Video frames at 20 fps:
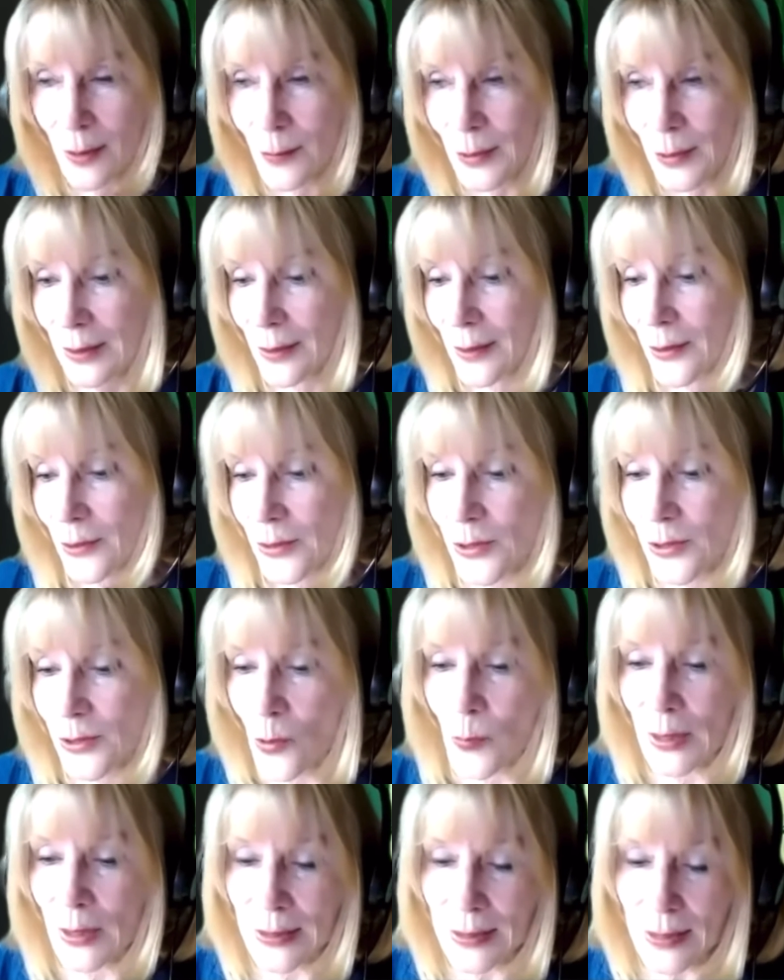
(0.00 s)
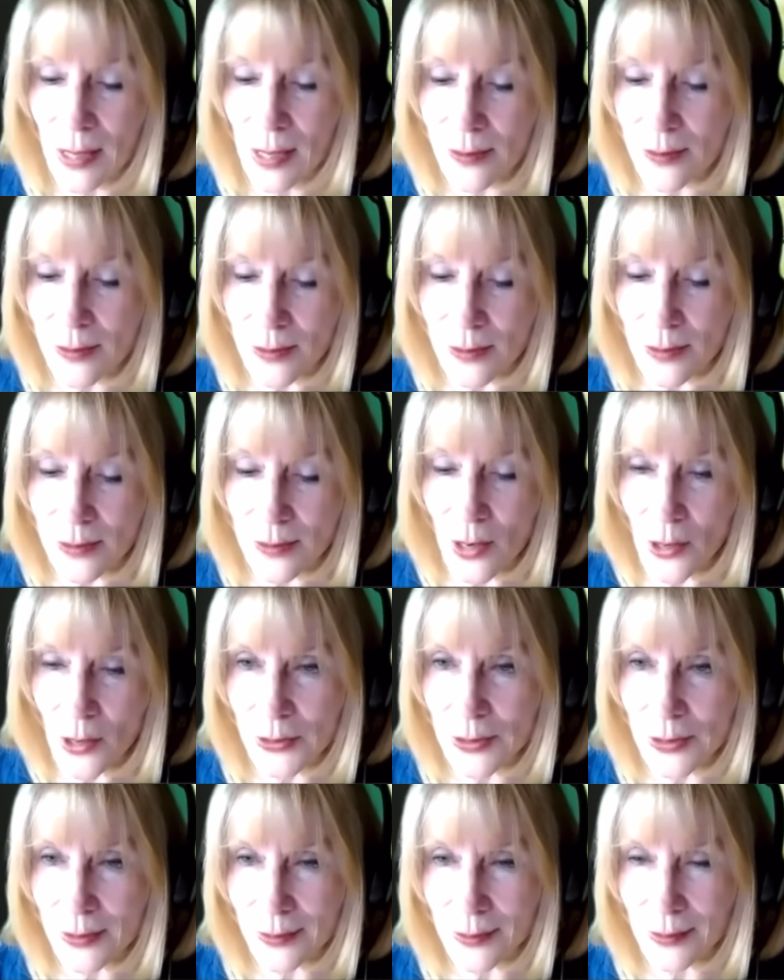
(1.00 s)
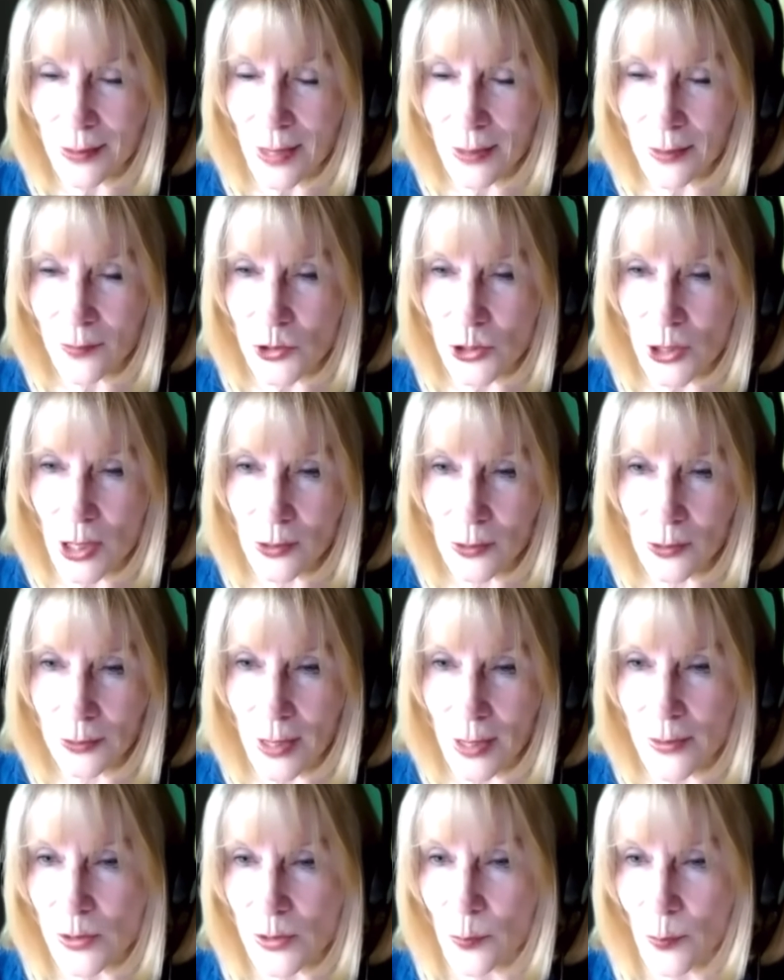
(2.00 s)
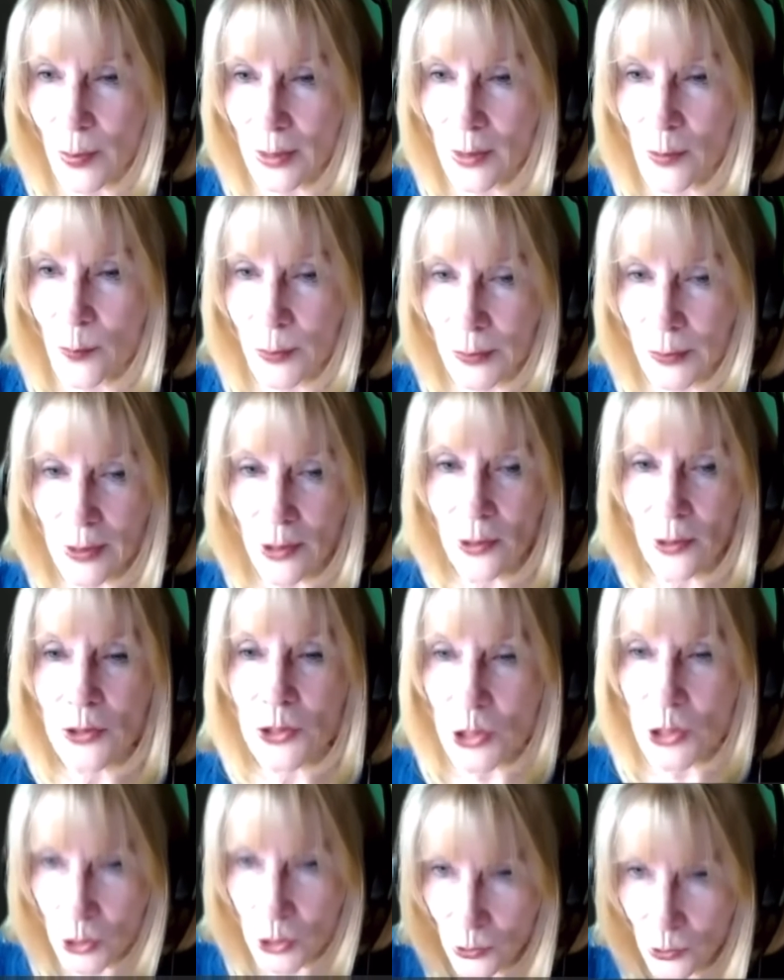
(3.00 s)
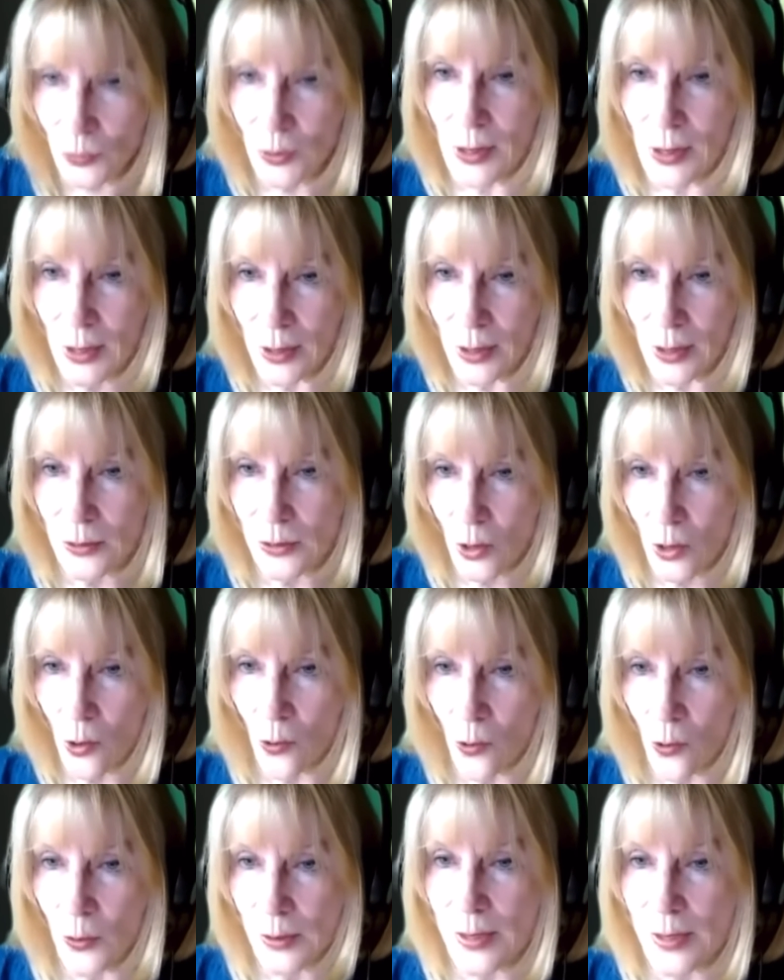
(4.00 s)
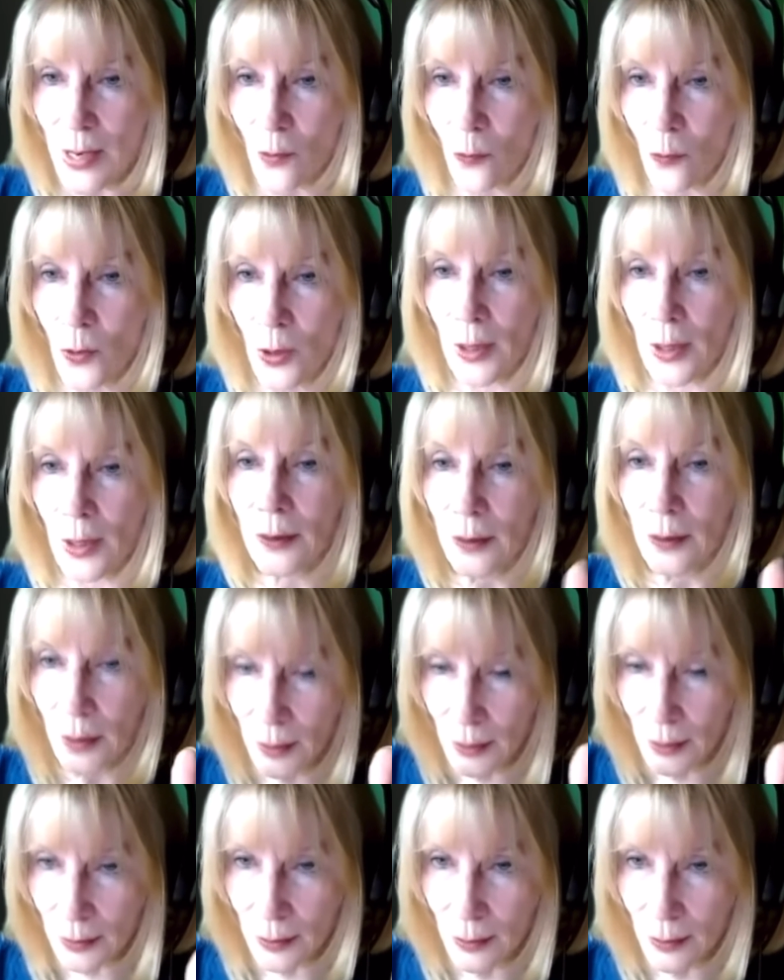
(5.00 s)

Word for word: i mean there's so many cases it's hard to kind of generalize about it but there are two things always at work the,